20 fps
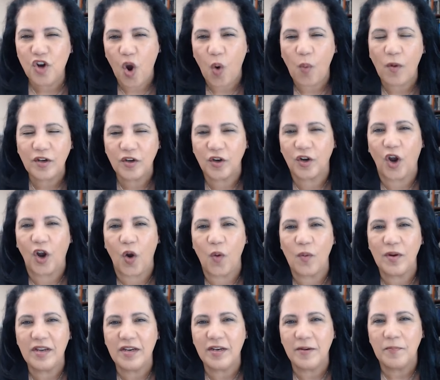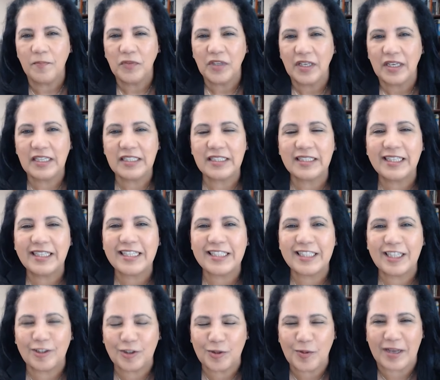know where you're going it's
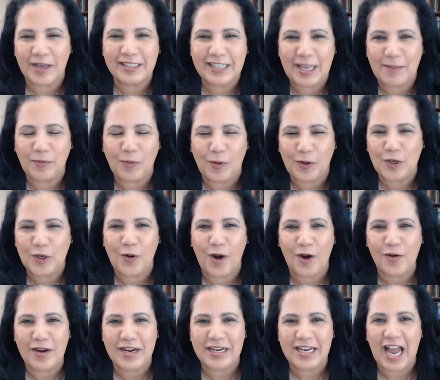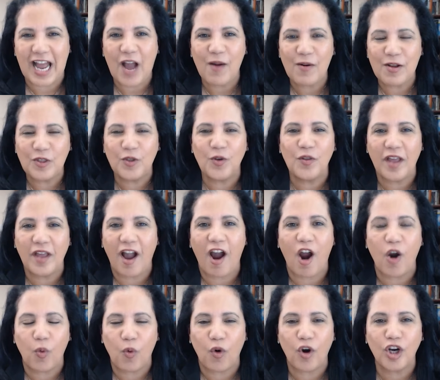easier to accept where you are right now and do the
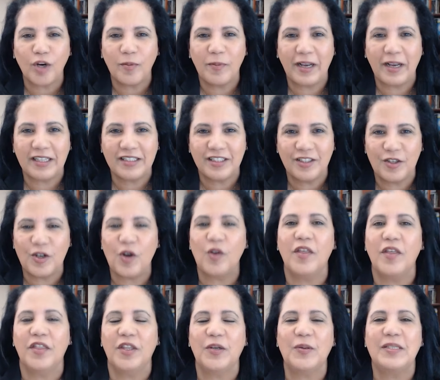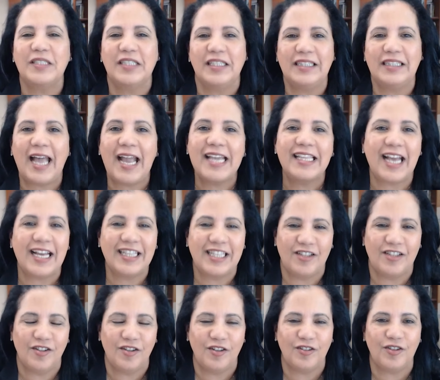hard work because you know that there is a light at the
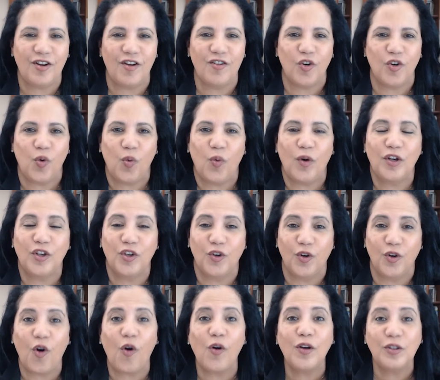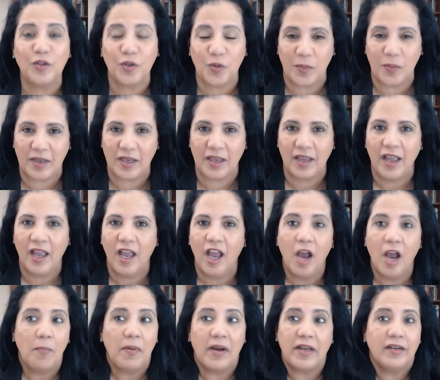end of the tunnel where you're going to be.
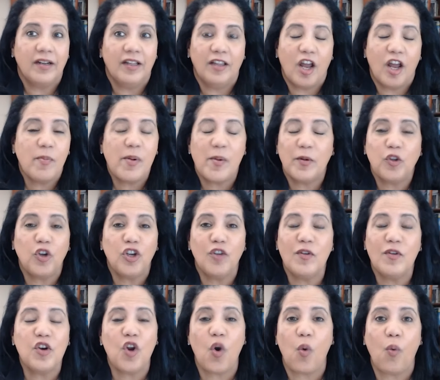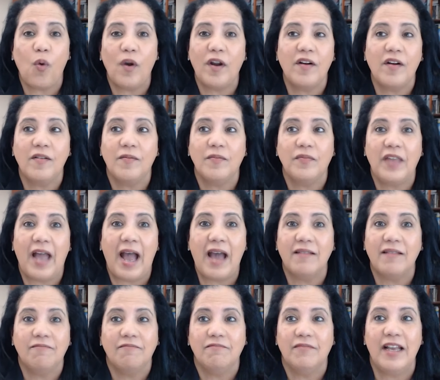But a lot of people don't even know where
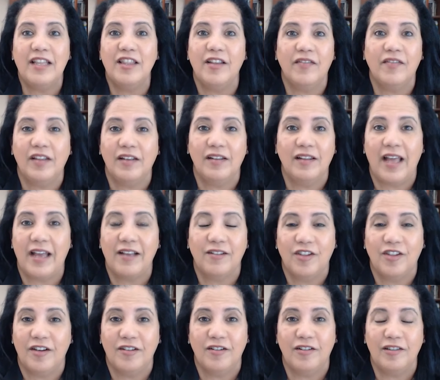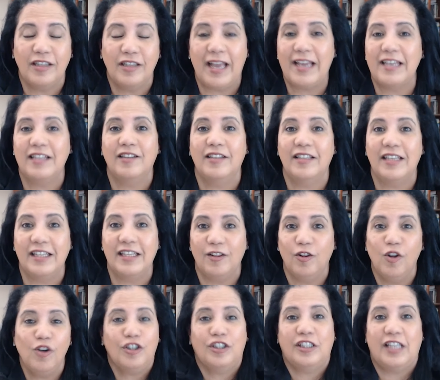that end of the light, tunnel light
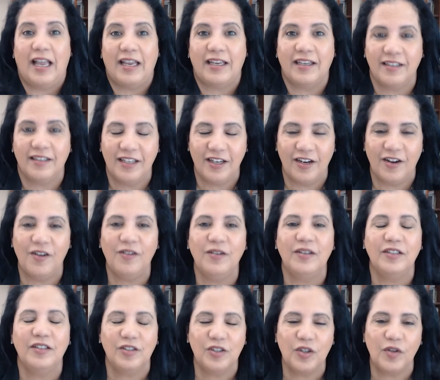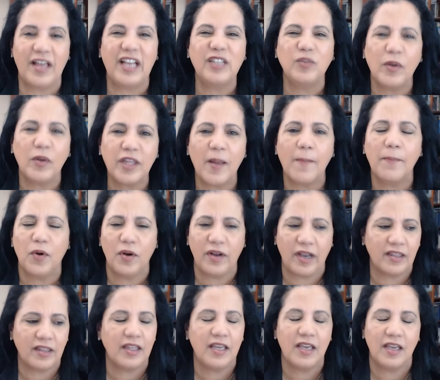looks like, you know? And so that's what that book,
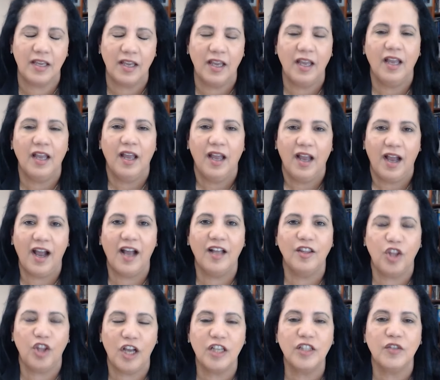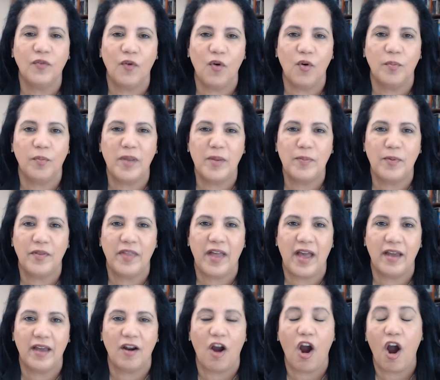I think, uh, does for people
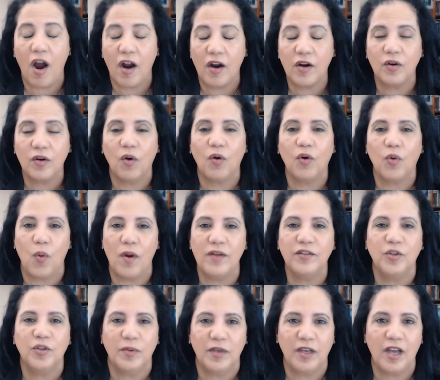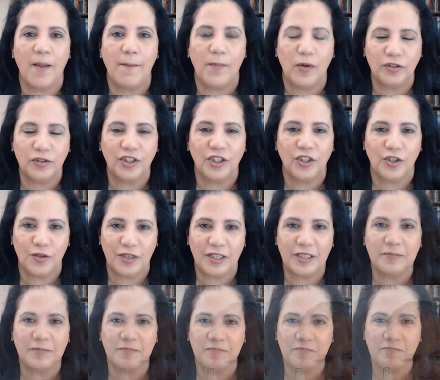that are or want to become multi
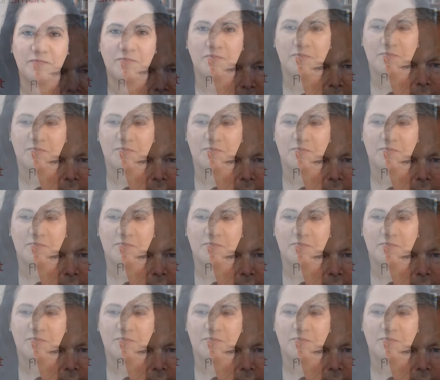unit. Mm-hmm.